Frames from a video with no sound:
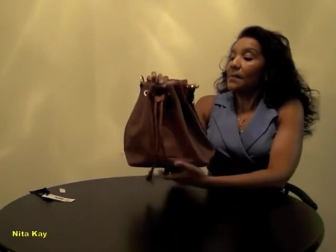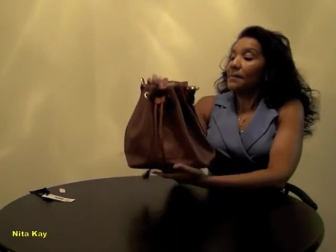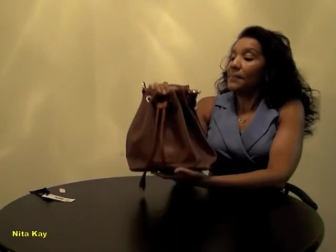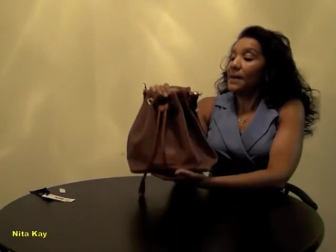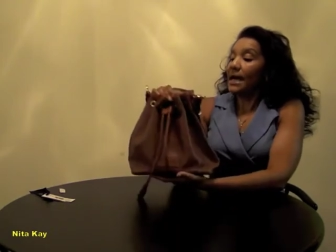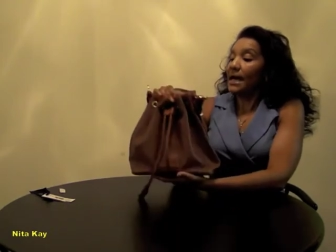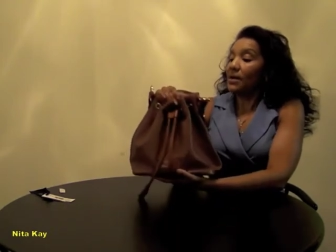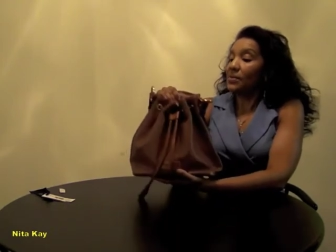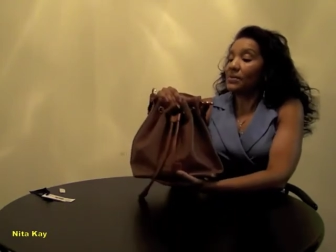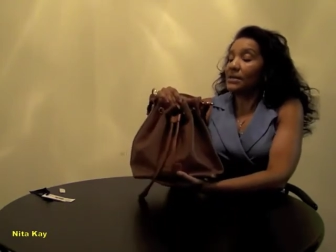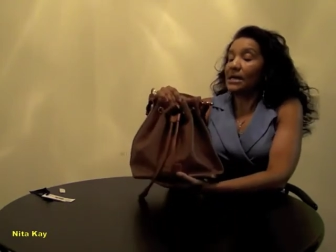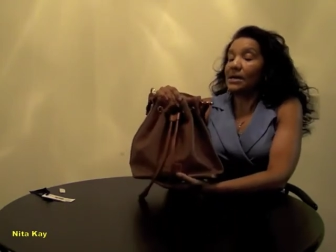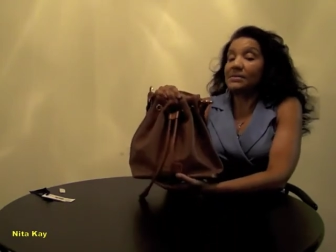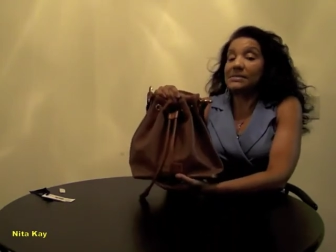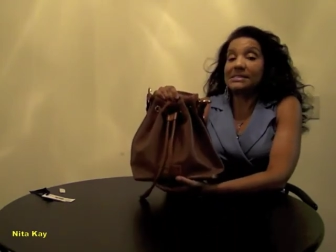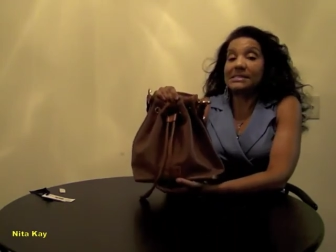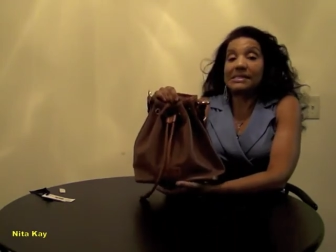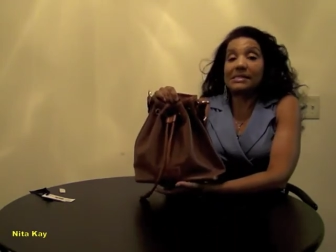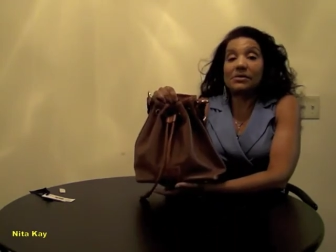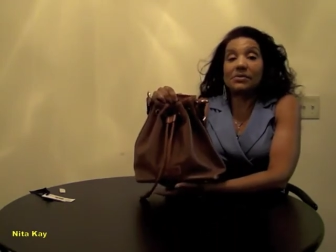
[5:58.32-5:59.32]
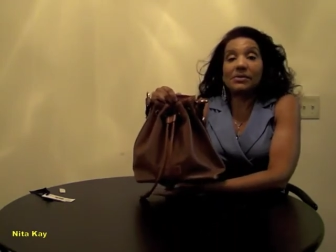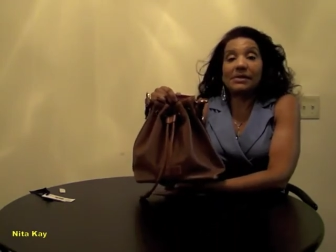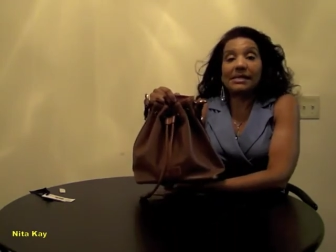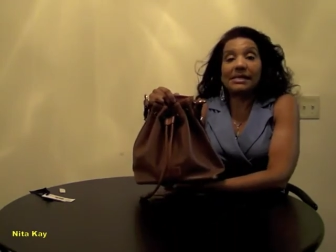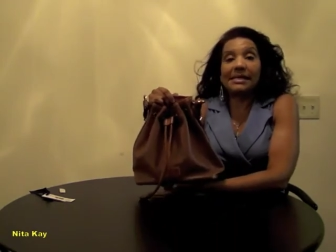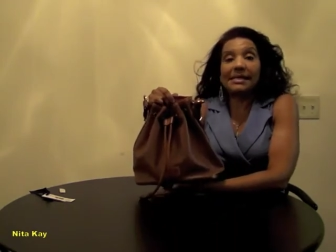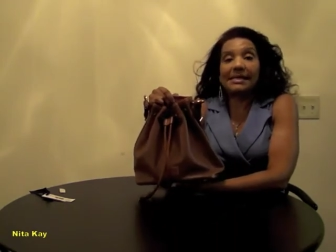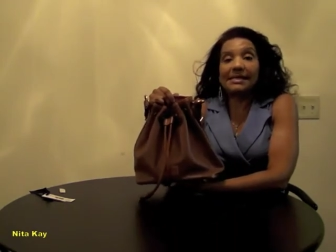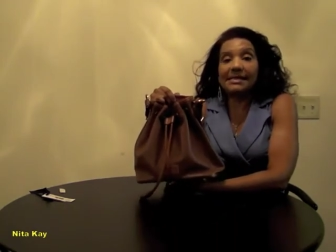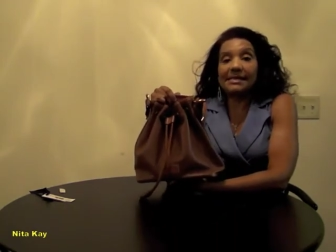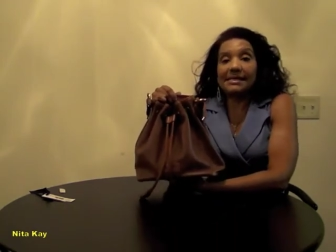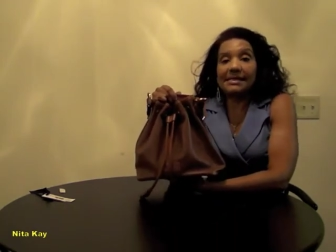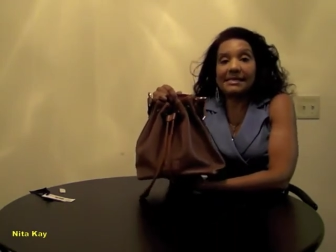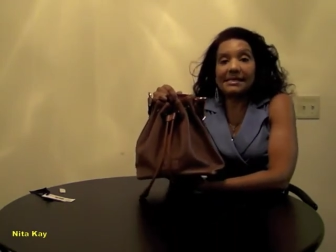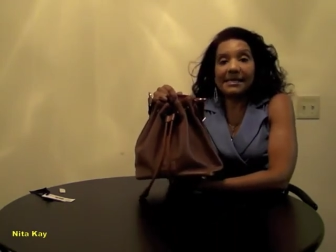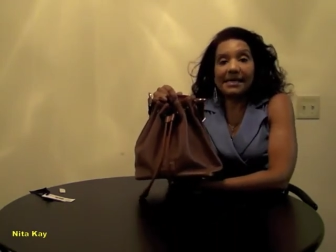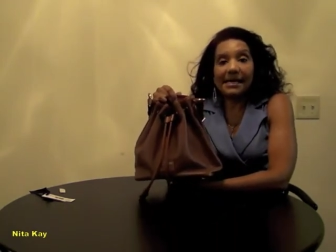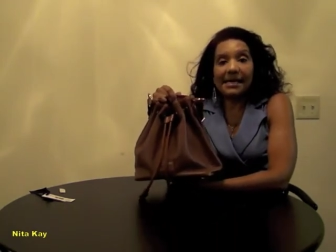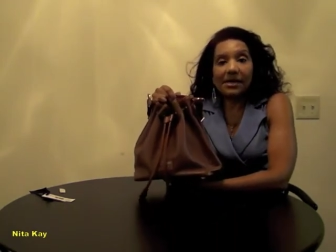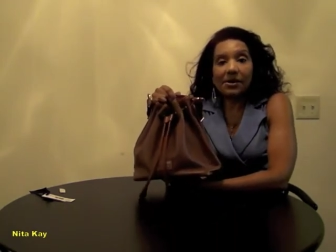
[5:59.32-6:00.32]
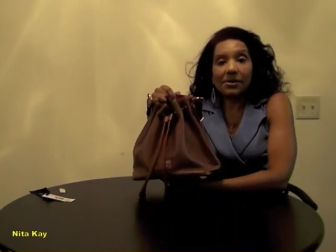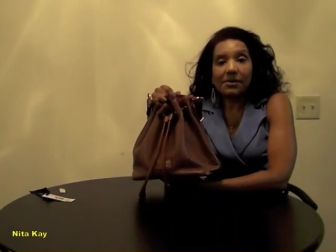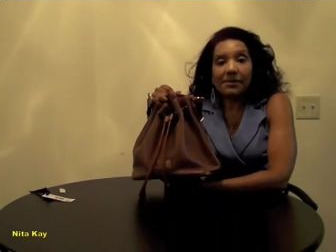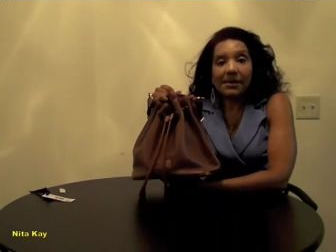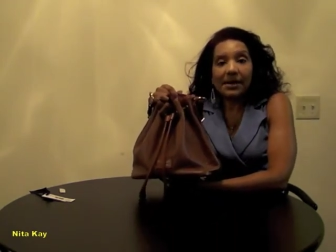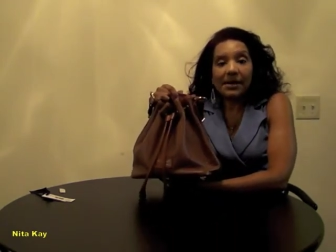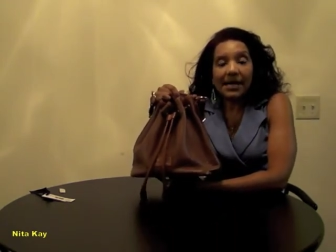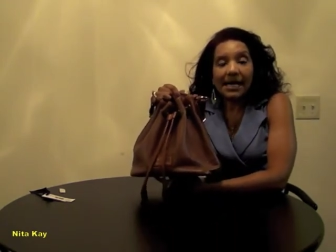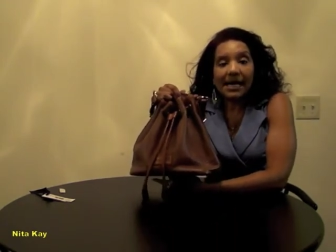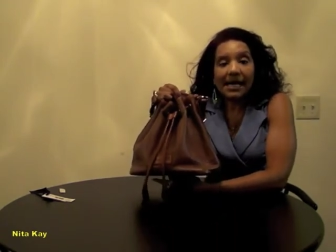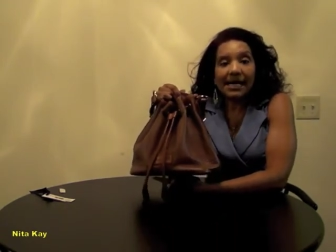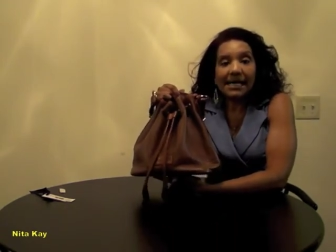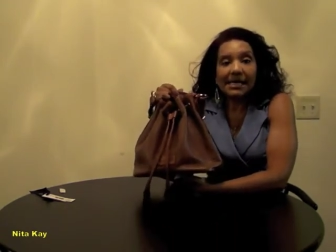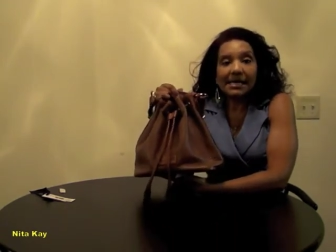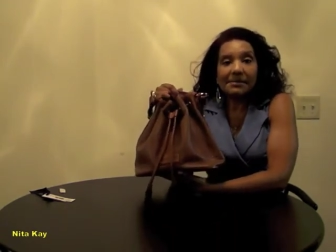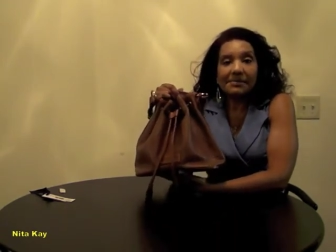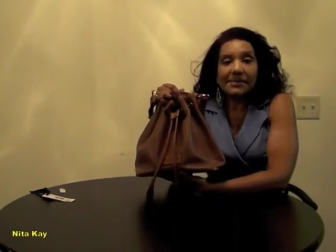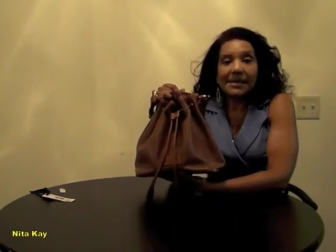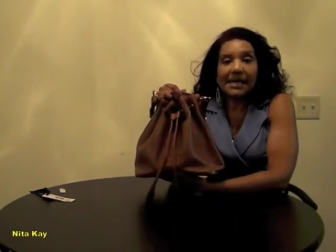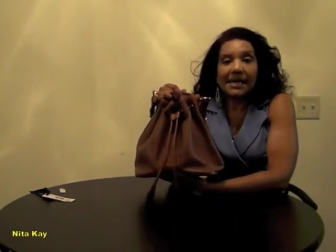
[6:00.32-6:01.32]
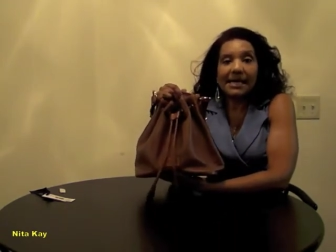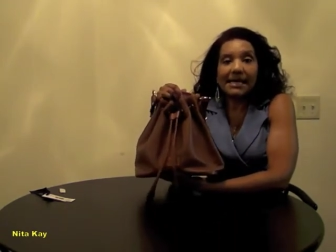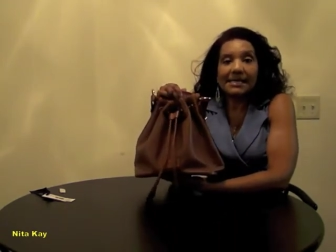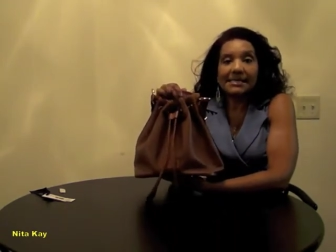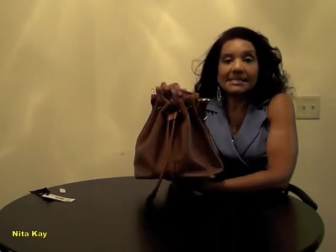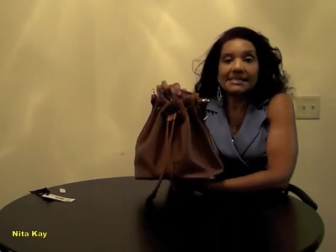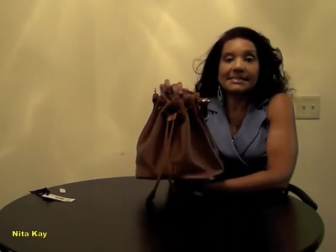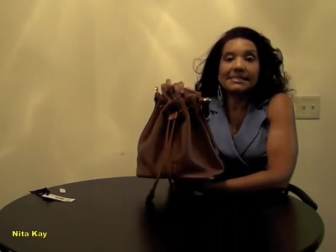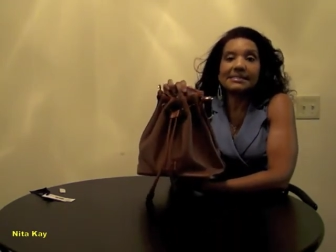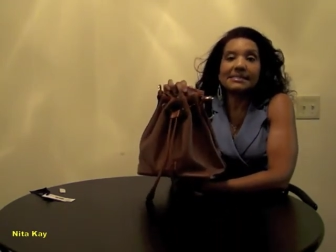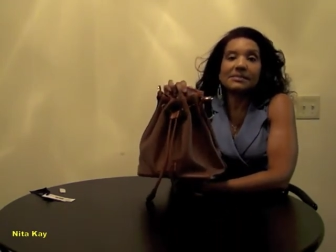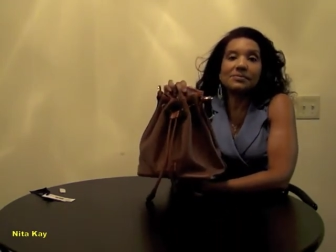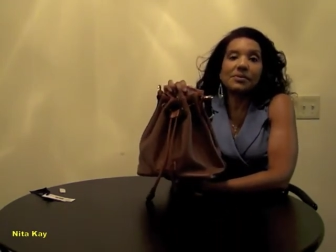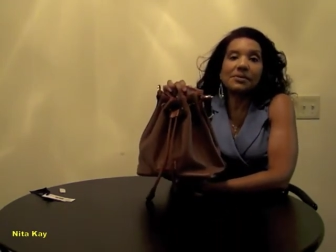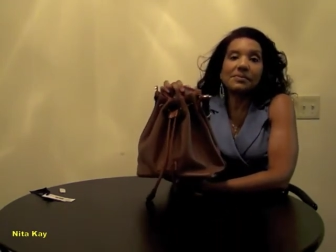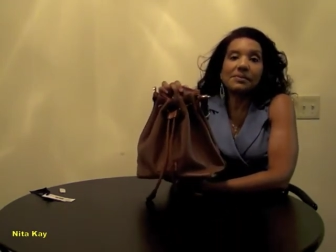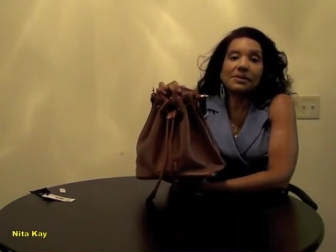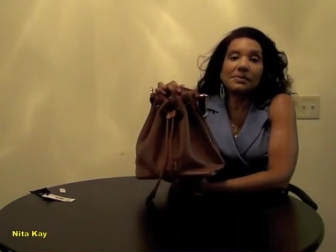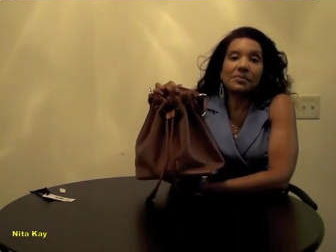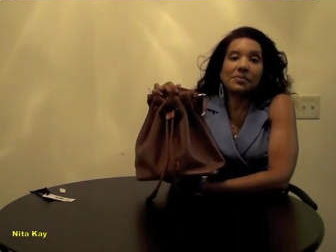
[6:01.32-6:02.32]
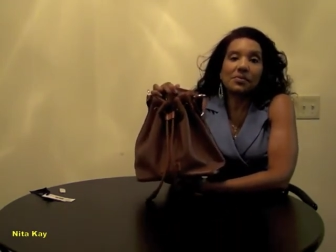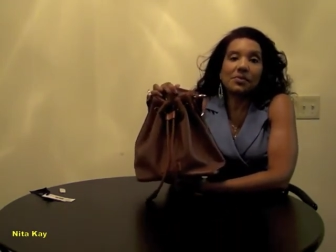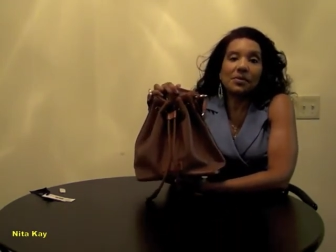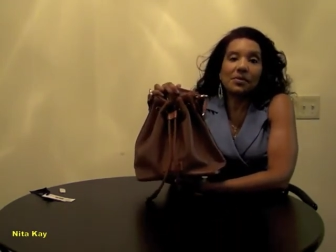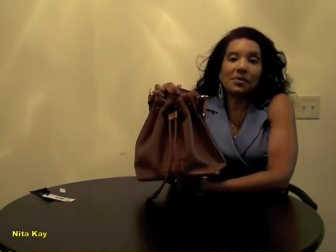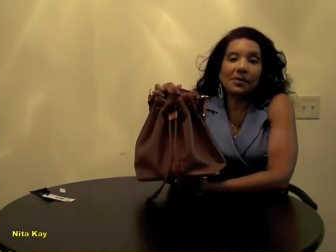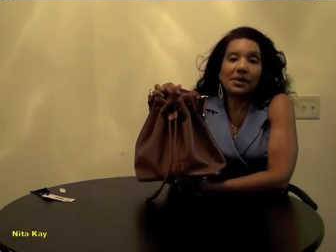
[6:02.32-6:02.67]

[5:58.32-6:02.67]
back when I was a little kid and didn't care about high-end bags, this is what people were